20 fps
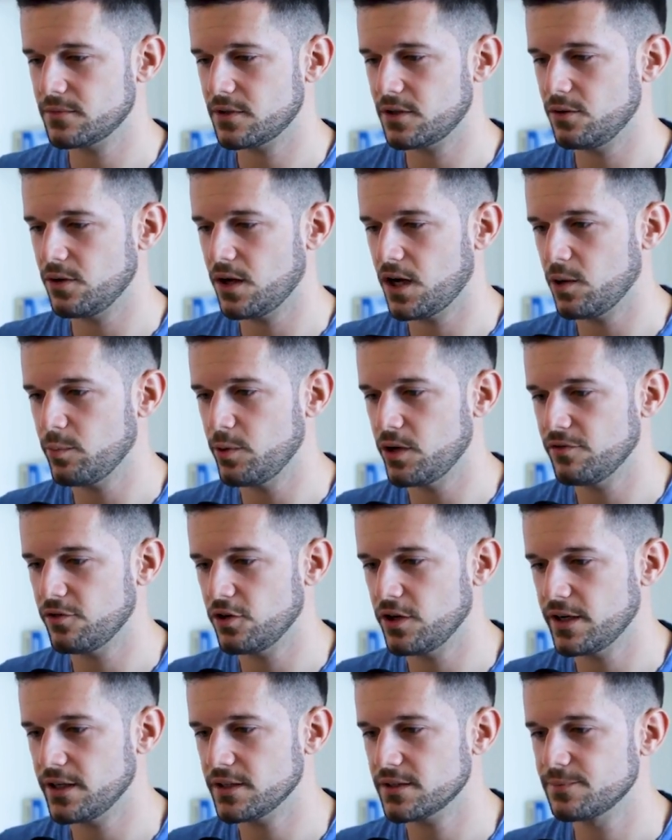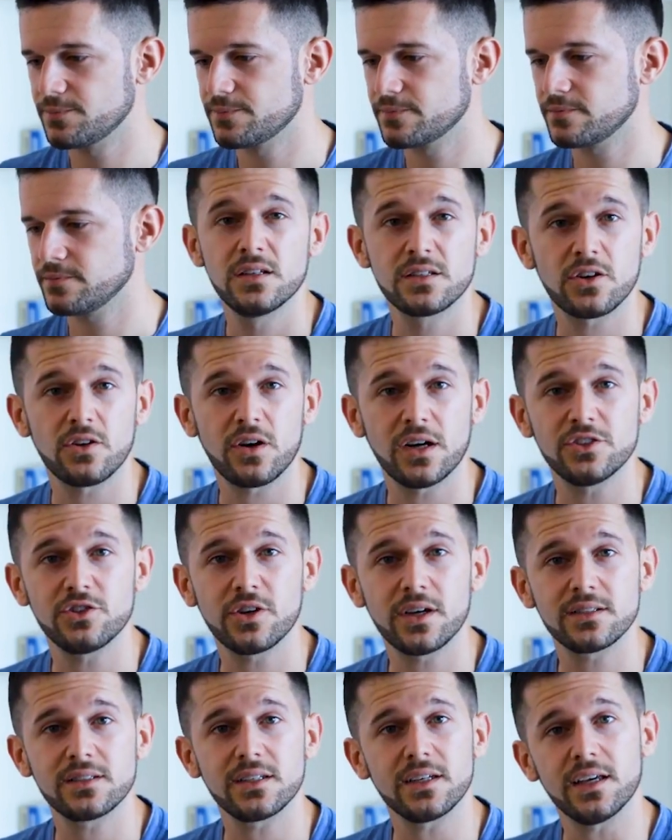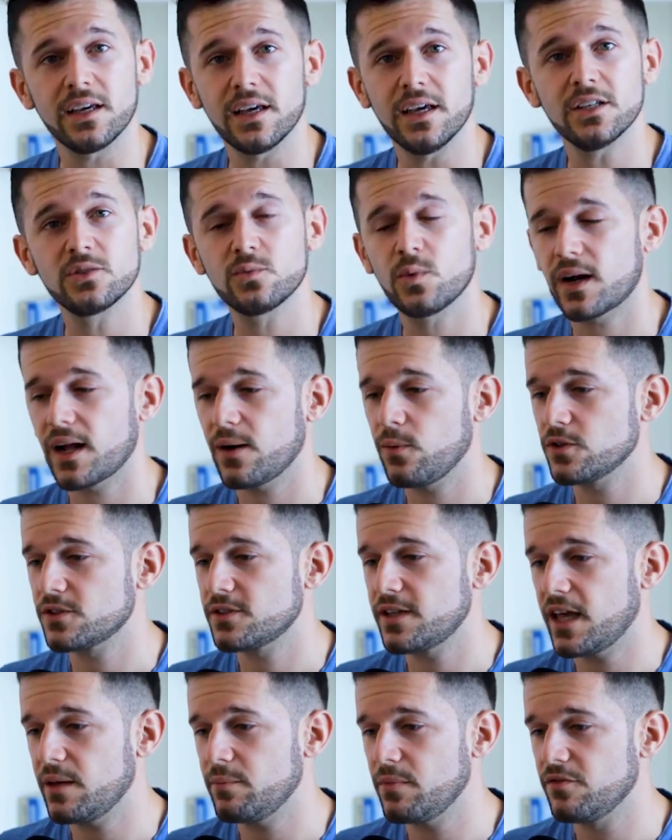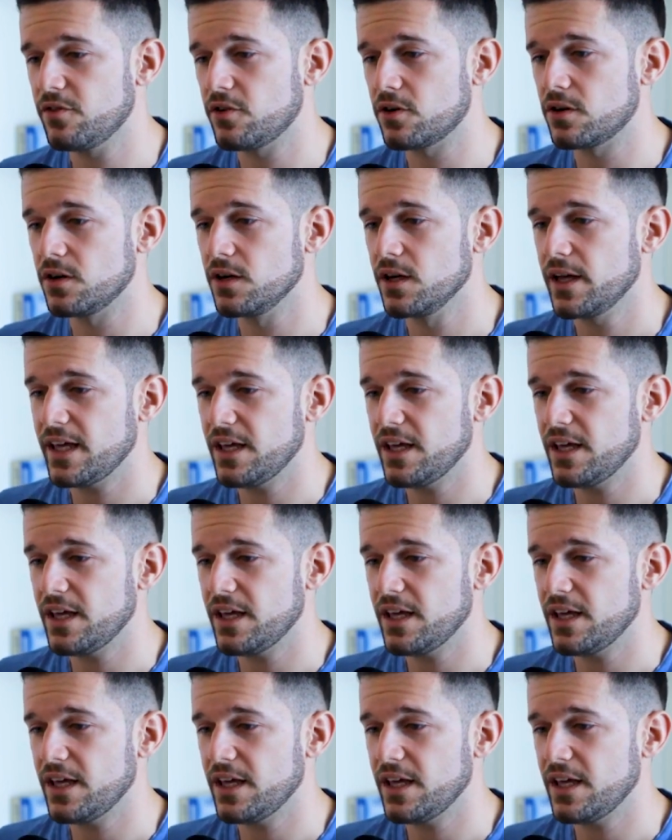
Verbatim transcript: Look how beautiful it is. So as you can see, is what I was saying before.